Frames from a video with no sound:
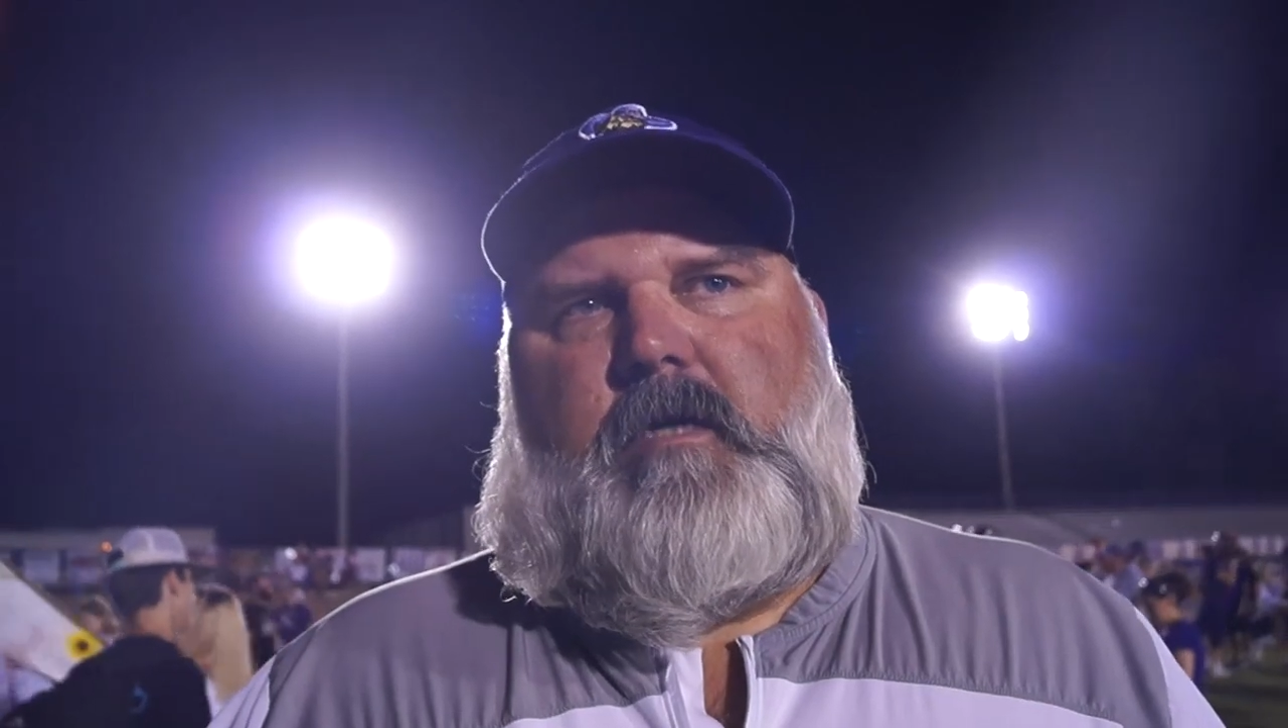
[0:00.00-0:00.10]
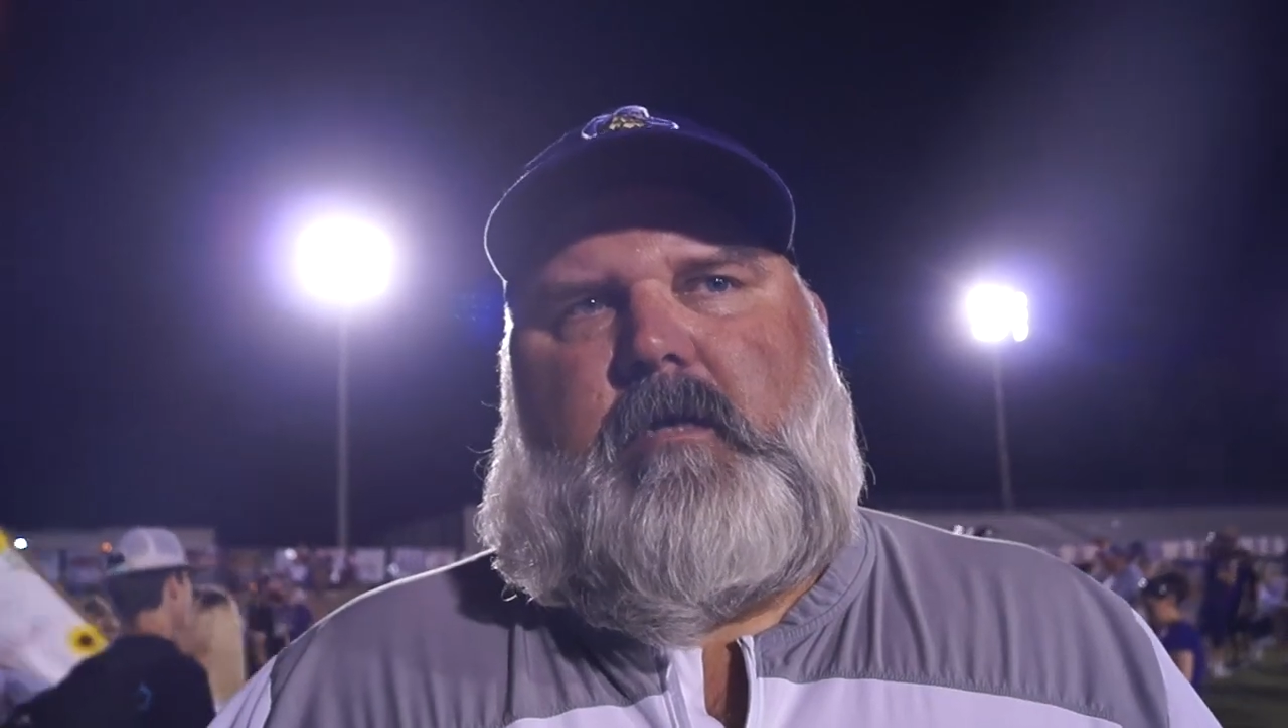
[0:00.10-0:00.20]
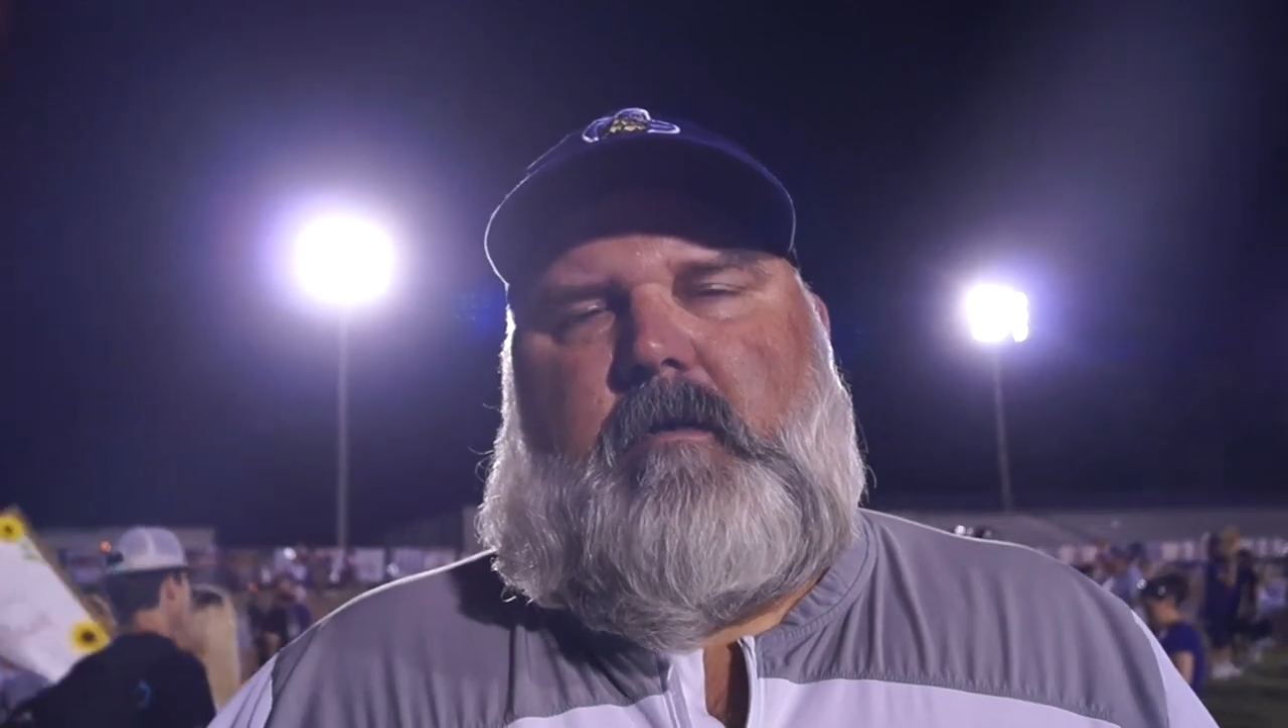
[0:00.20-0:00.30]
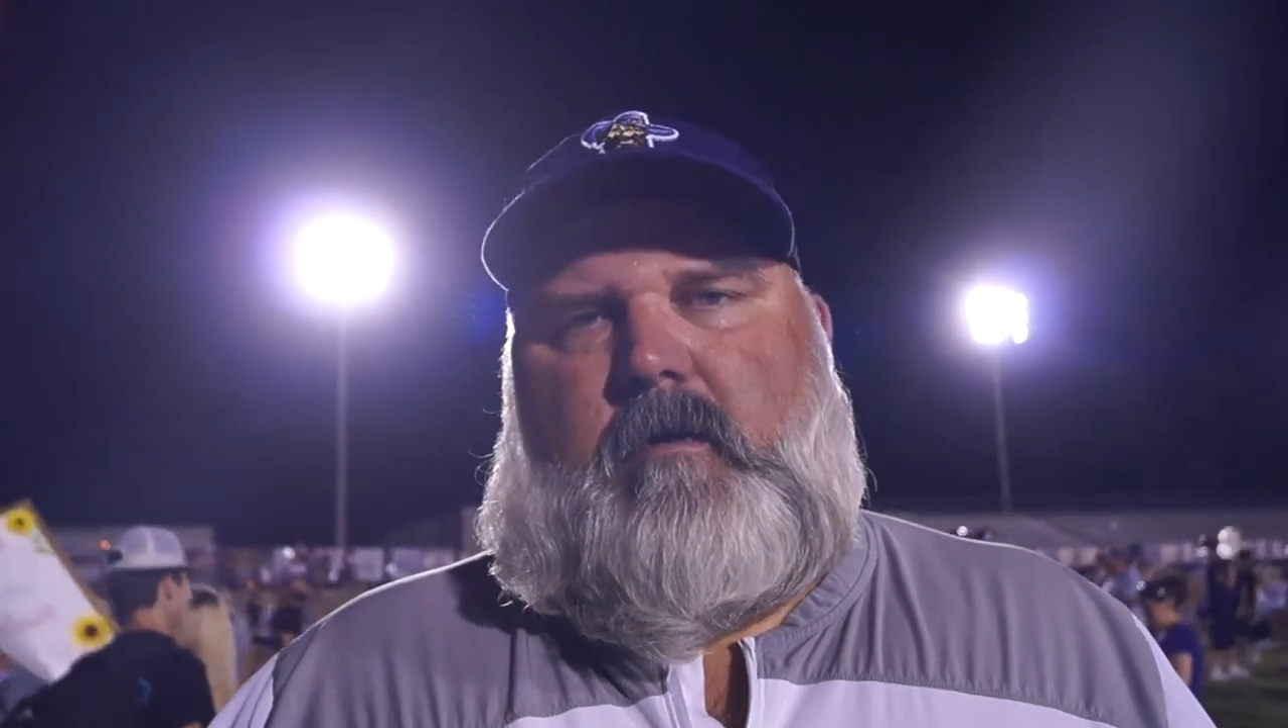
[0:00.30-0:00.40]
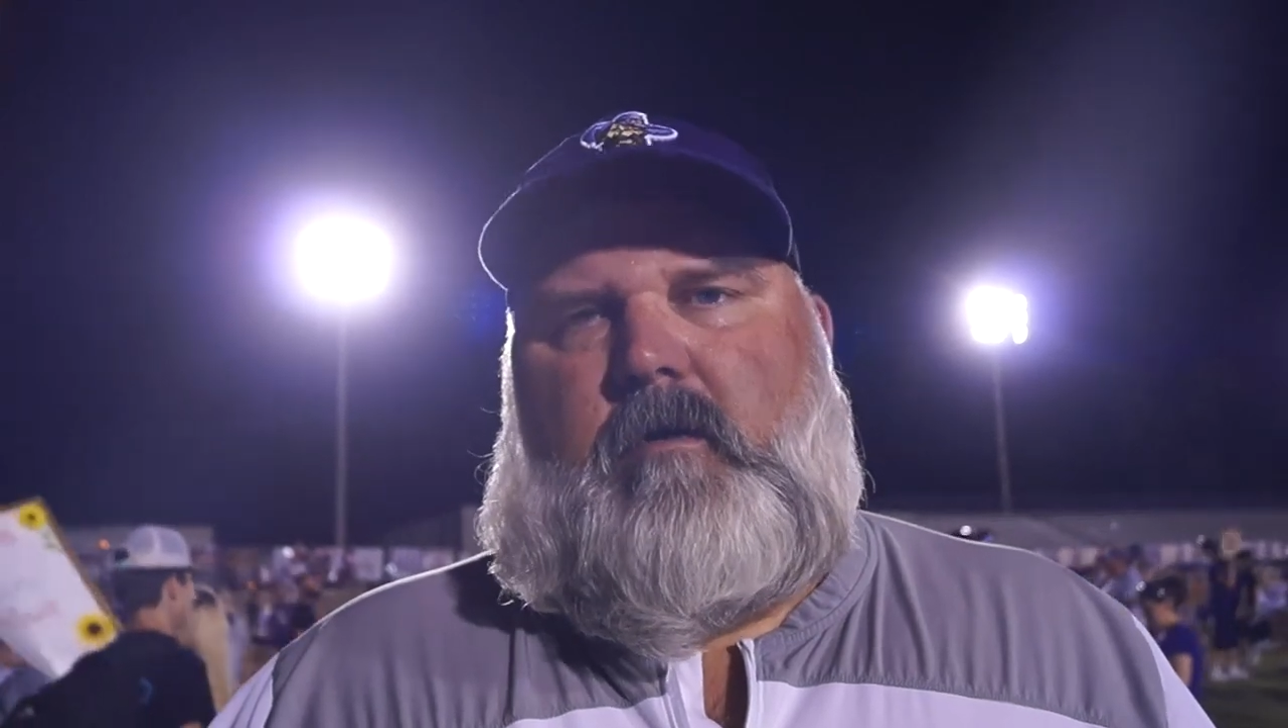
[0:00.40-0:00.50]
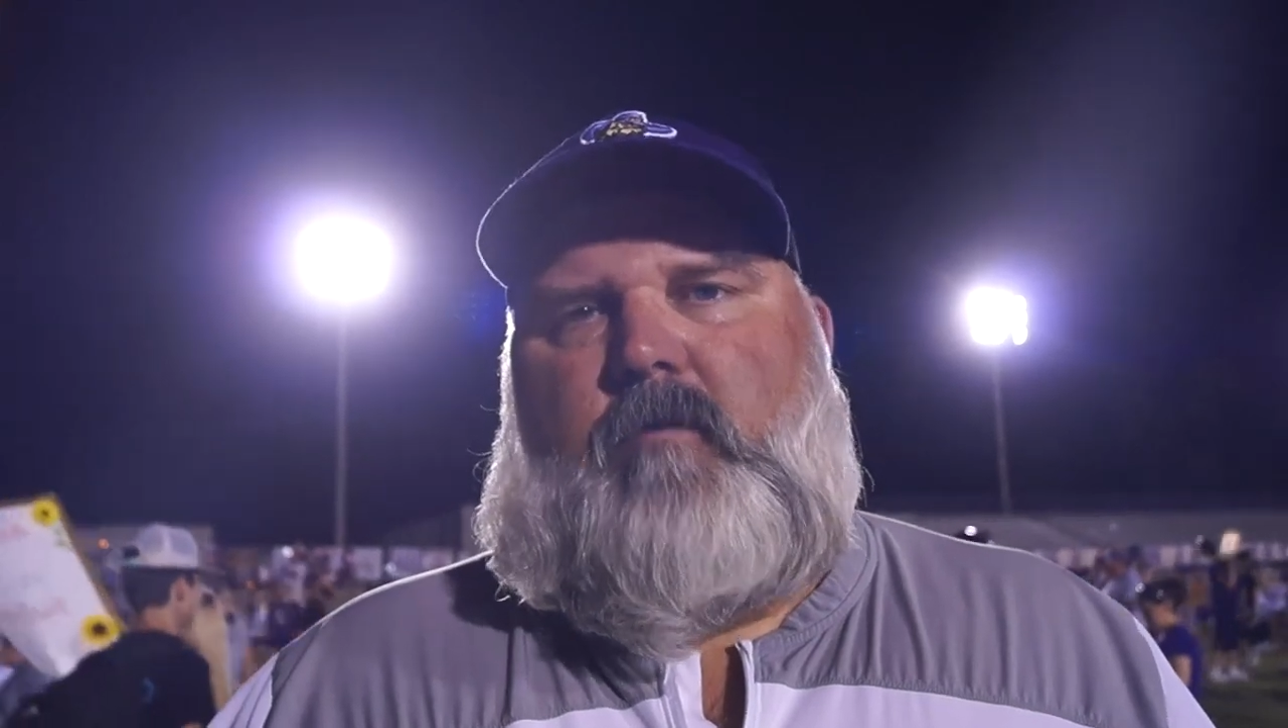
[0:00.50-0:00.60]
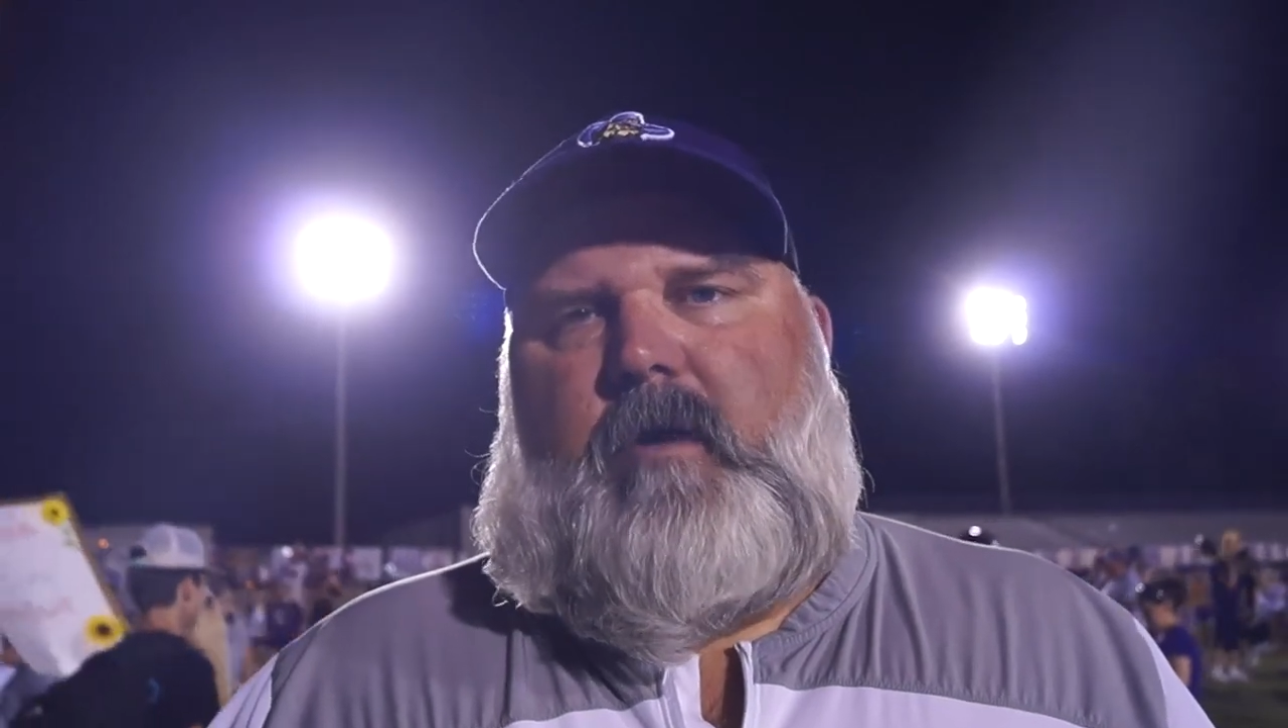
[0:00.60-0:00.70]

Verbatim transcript: good good